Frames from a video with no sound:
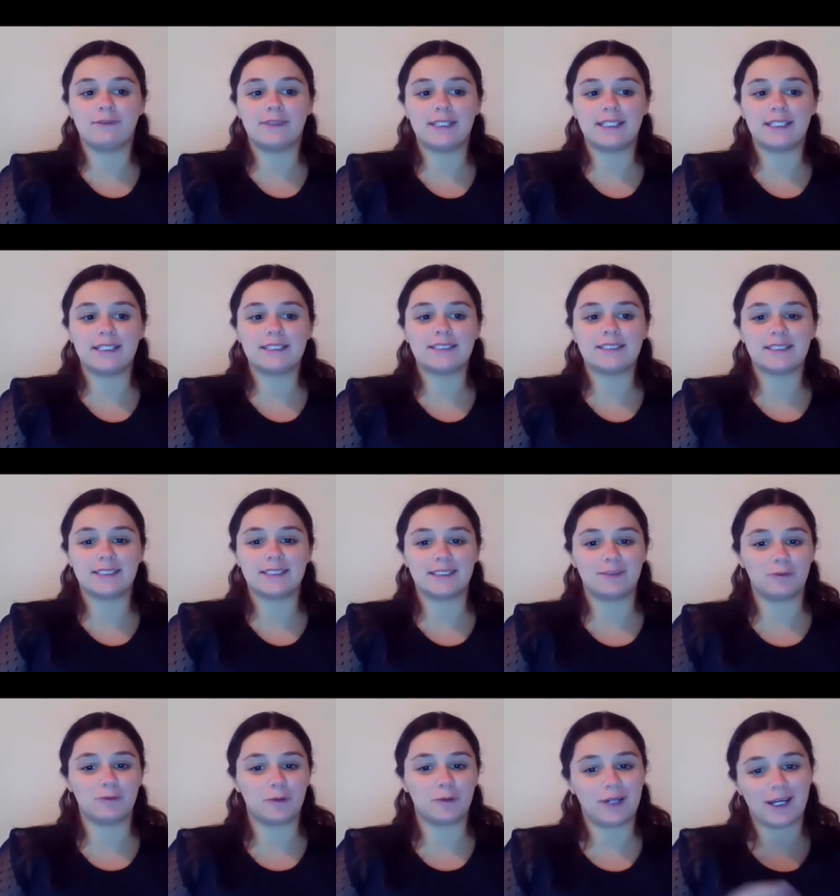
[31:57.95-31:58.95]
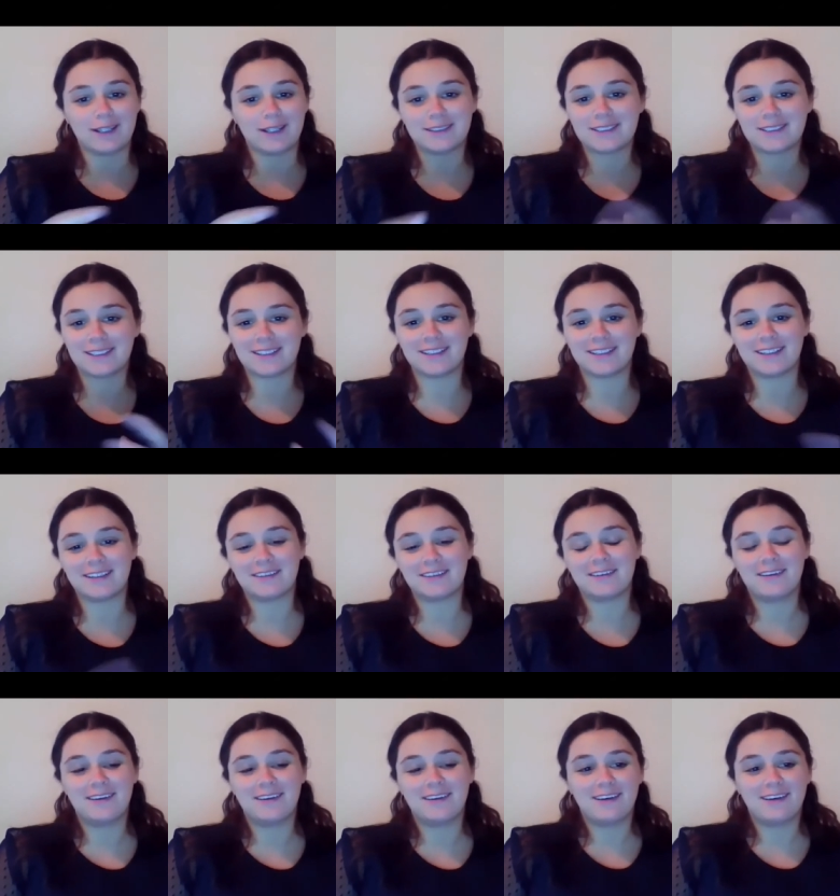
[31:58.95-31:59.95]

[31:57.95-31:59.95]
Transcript: this, and then we'll ask a,